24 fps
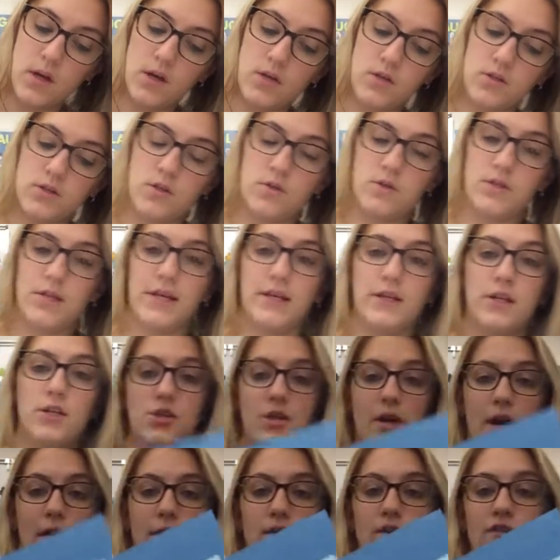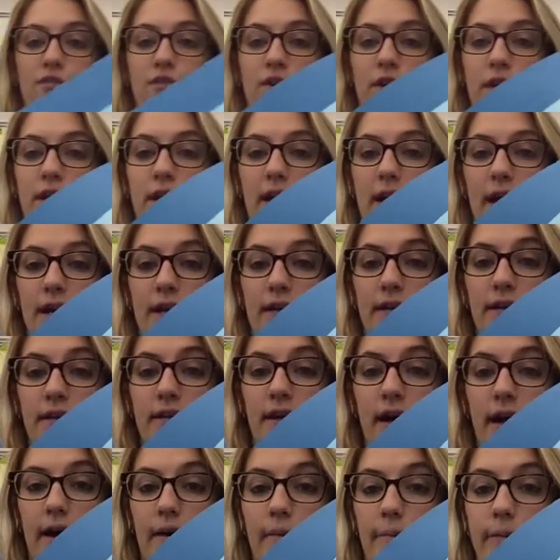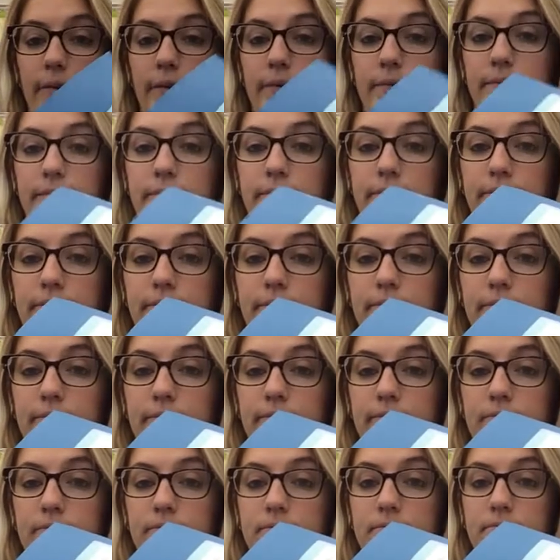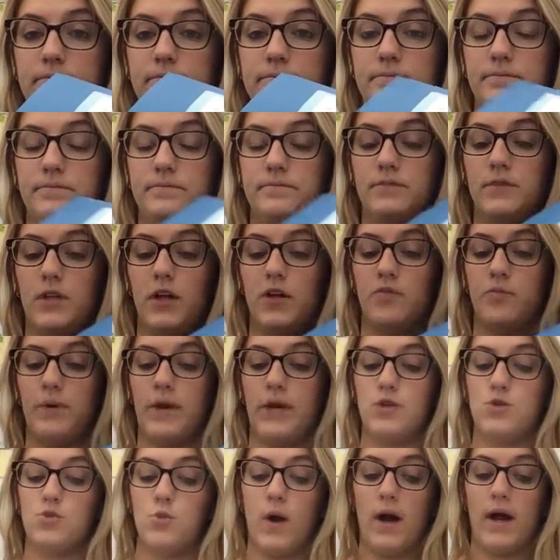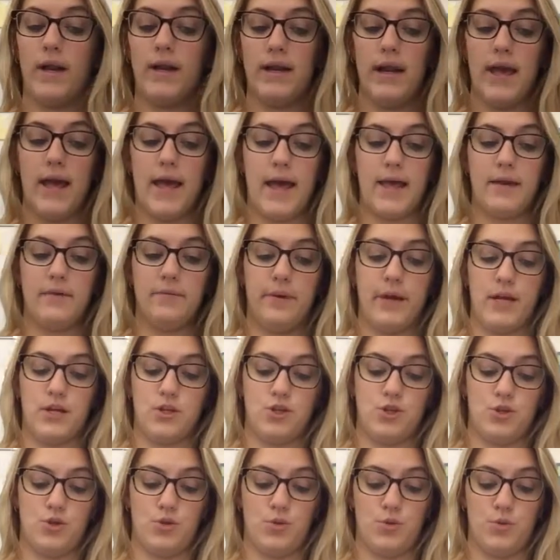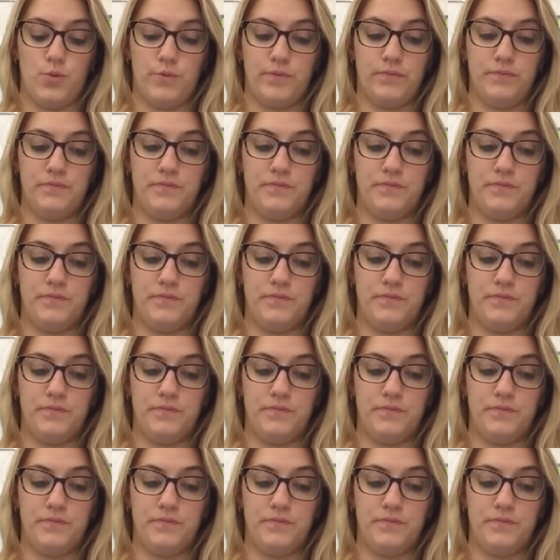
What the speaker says: So daily geography again at the top of page 1 and page 2.